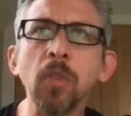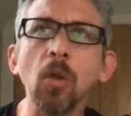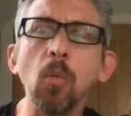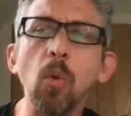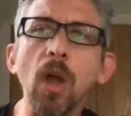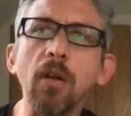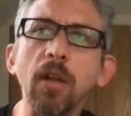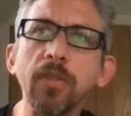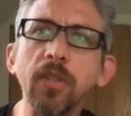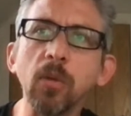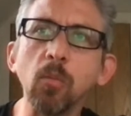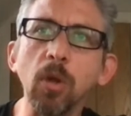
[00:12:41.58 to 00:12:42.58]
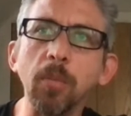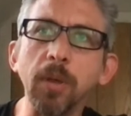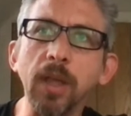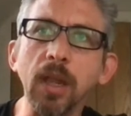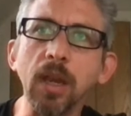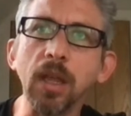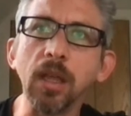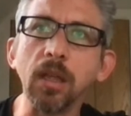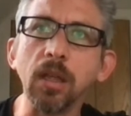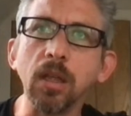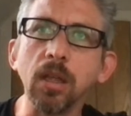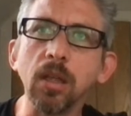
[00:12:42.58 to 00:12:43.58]
Where I think we're
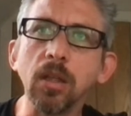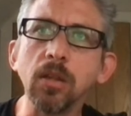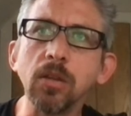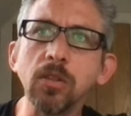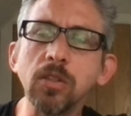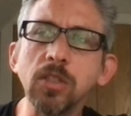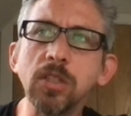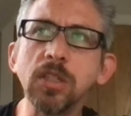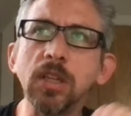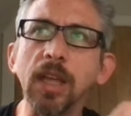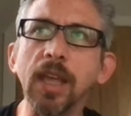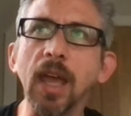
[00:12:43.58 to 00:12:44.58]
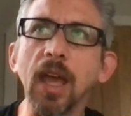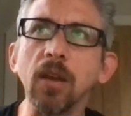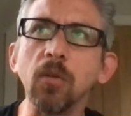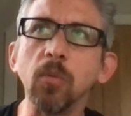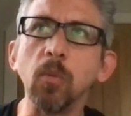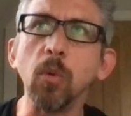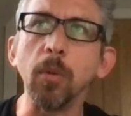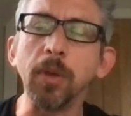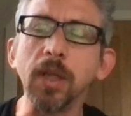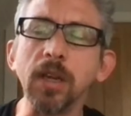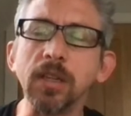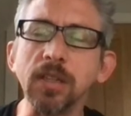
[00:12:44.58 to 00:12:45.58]
beginning
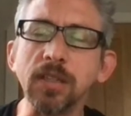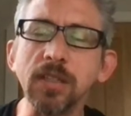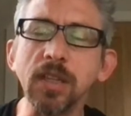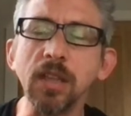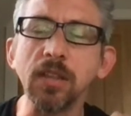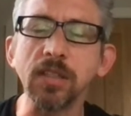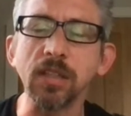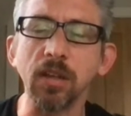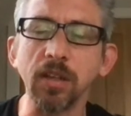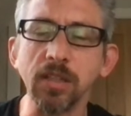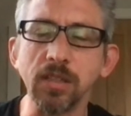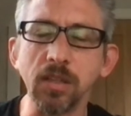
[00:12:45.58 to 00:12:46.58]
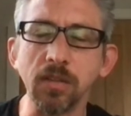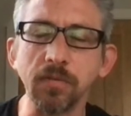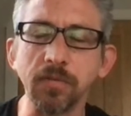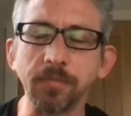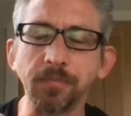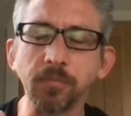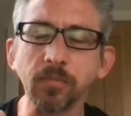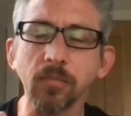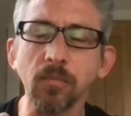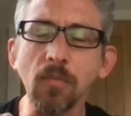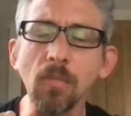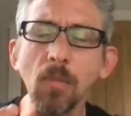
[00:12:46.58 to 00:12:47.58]
to see the signs of
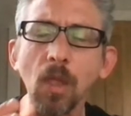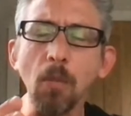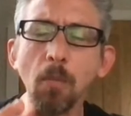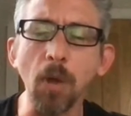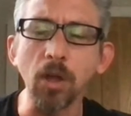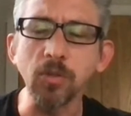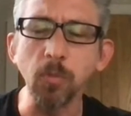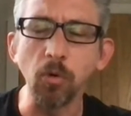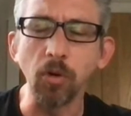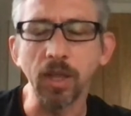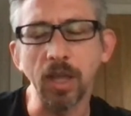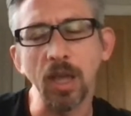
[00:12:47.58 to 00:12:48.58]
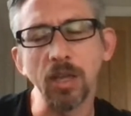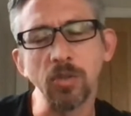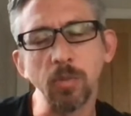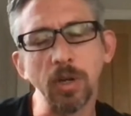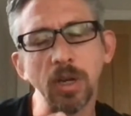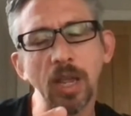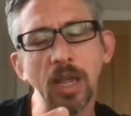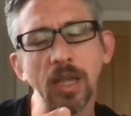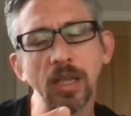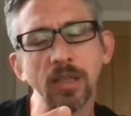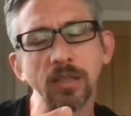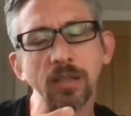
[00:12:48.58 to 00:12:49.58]
much more engagement
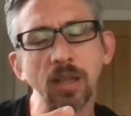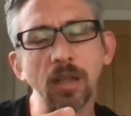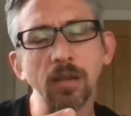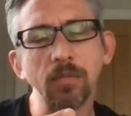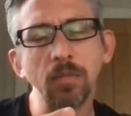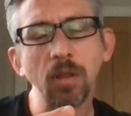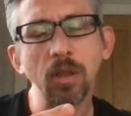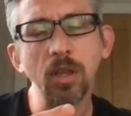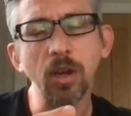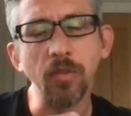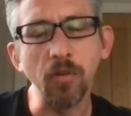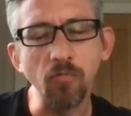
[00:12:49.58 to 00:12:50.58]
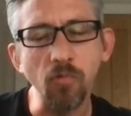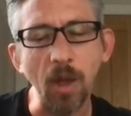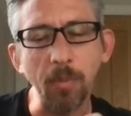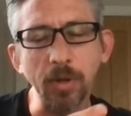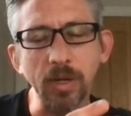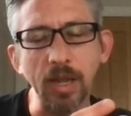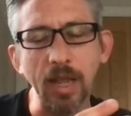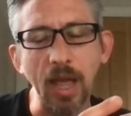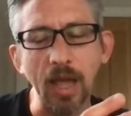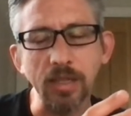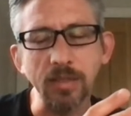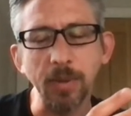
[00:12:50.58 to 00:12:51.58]
is, the rapidly
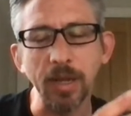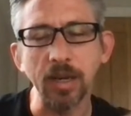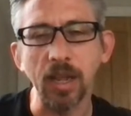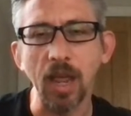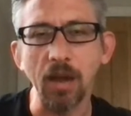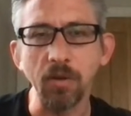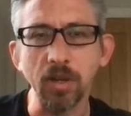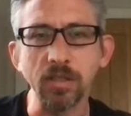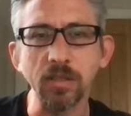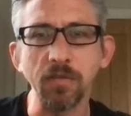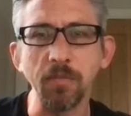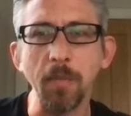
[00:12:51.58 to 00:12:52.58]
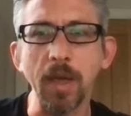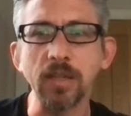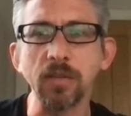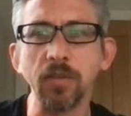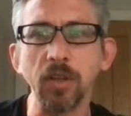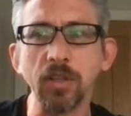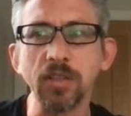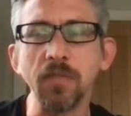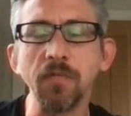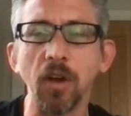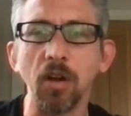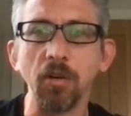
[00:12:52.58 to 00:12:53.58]
expanding areas of metaverse
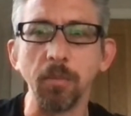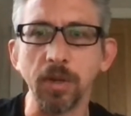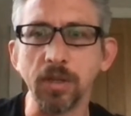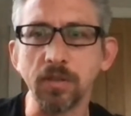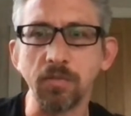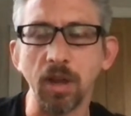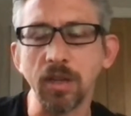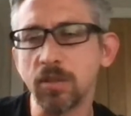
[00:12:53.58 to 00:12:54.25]
environments, right?